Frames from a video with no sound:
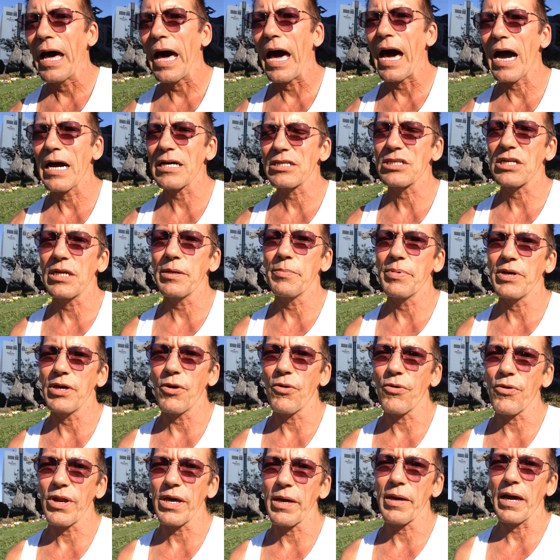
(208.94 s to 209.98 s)
actually be
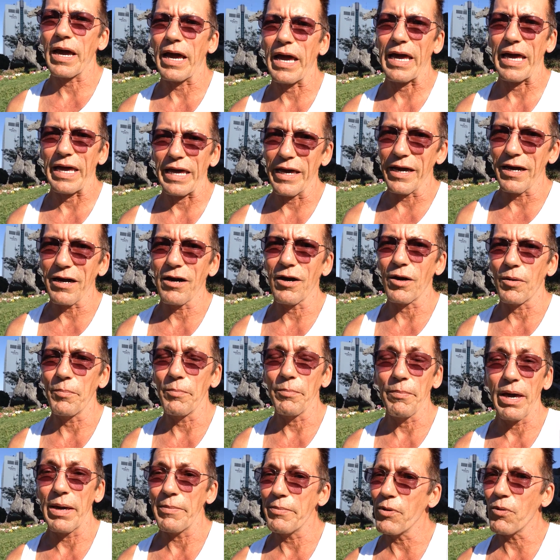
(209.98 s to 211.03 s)
earning income,
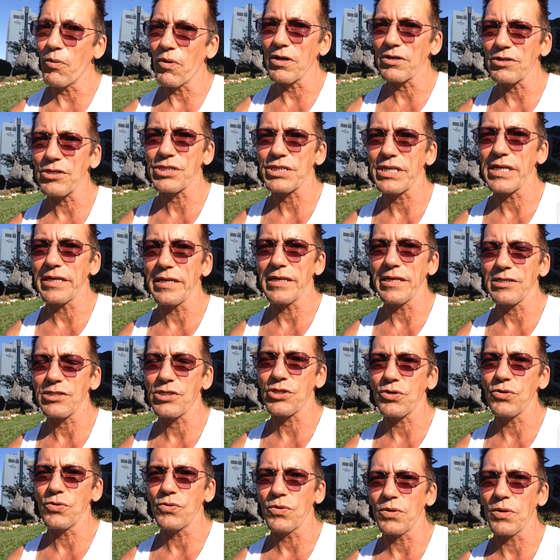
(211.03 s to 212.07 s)
maybe while you're sitting in
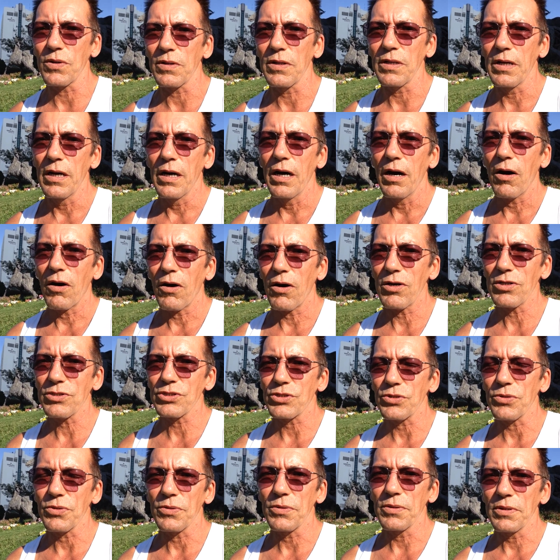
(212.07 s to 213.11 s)
school,
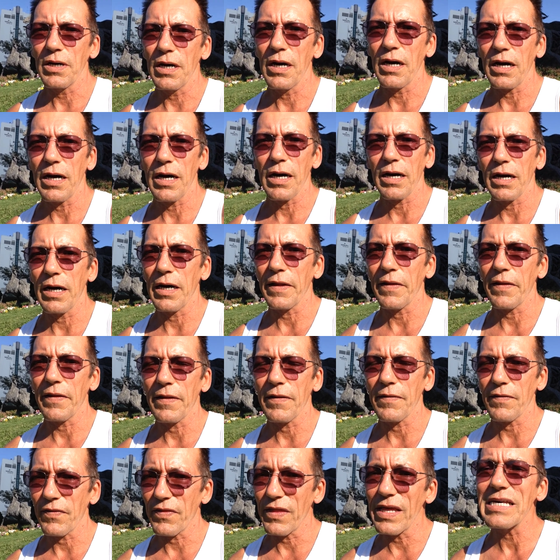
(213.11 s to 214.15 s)
also uh,
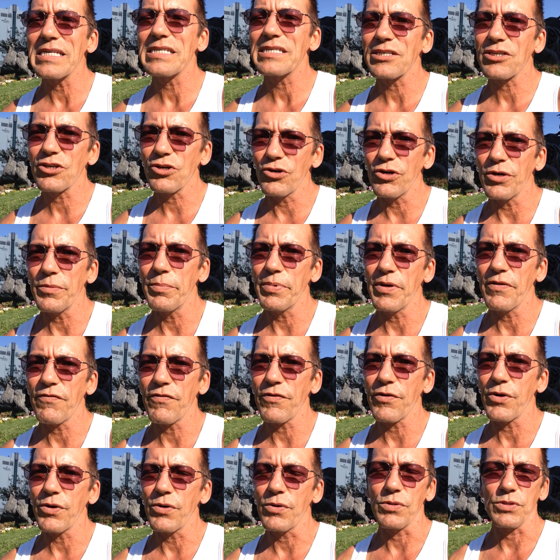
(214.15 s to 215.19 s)
this could be
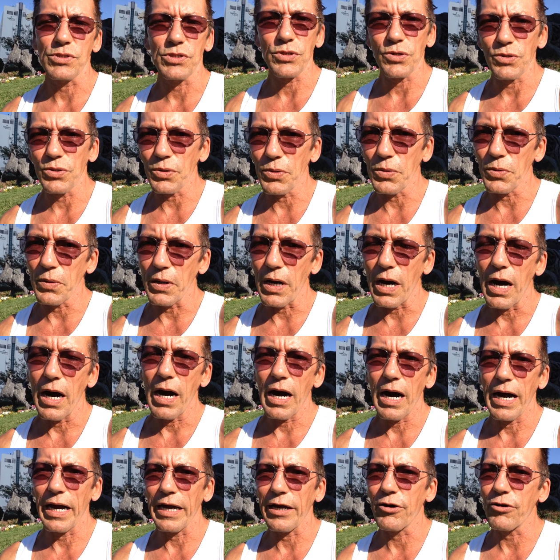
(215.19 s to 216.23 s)
for you. So
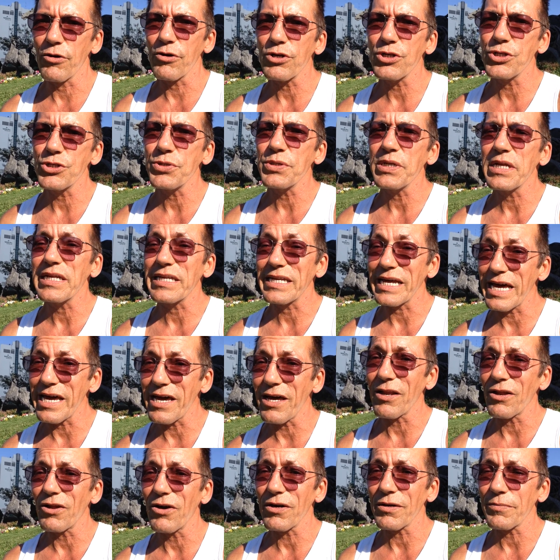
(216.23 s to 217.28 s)
I encourage you to take
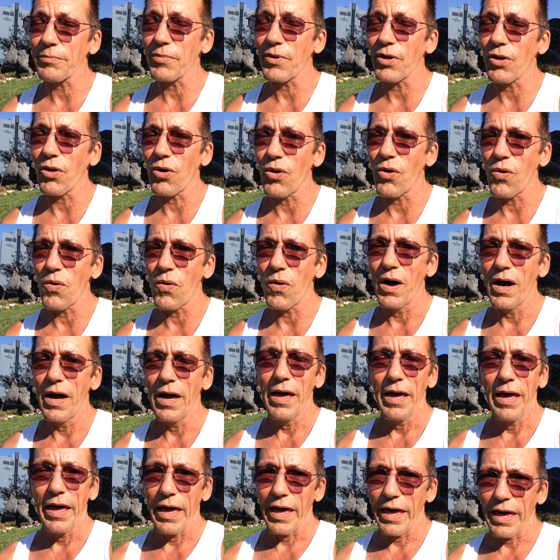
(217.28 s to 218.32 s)
a look below
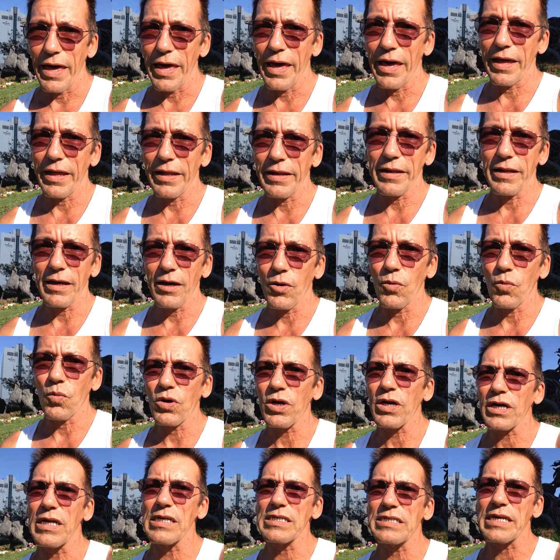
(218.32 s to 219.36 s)
and uh,
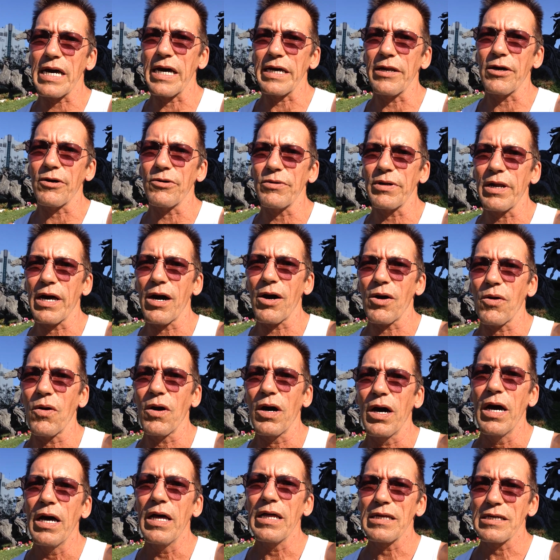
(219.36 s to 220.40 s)
we're going to sign out now
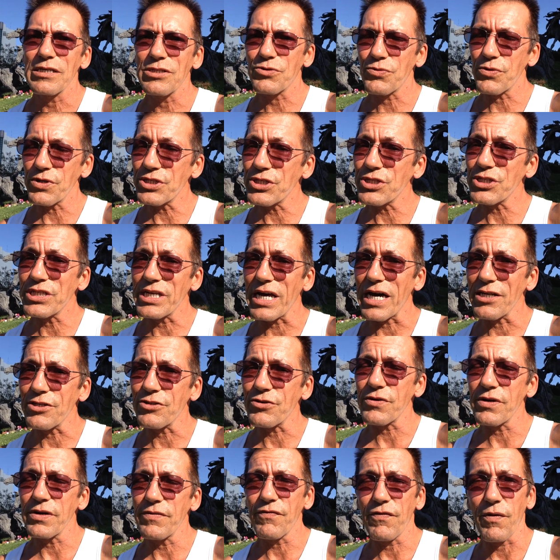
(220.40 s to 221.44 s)
is Richard
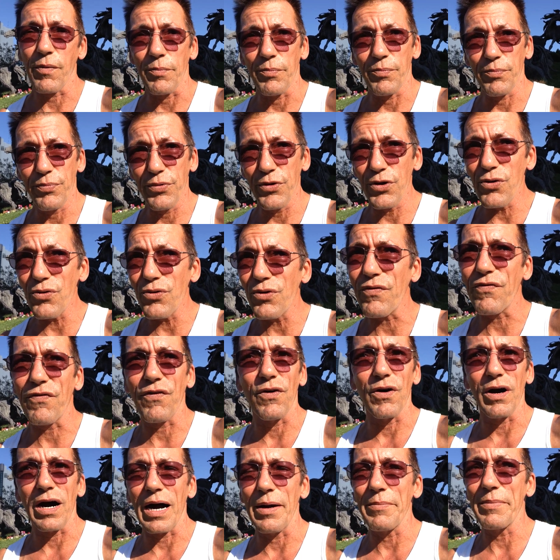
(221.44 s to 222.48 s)
Szachury from
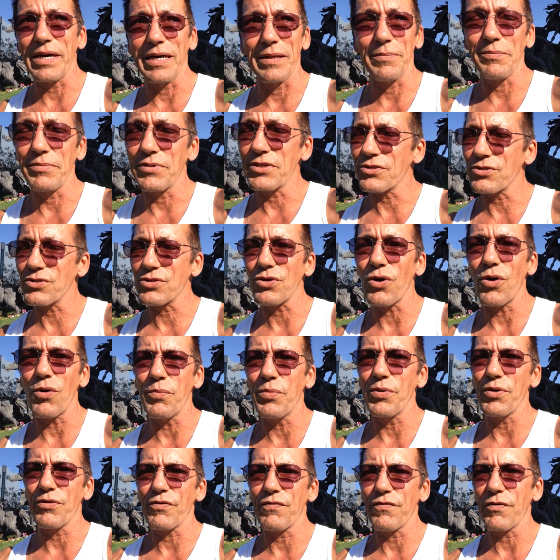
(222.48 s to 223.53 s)
beautiful, I mean so
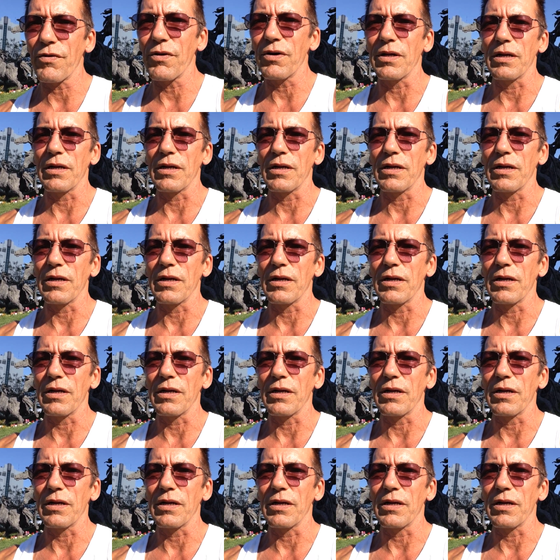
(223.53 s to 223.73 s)
beautiful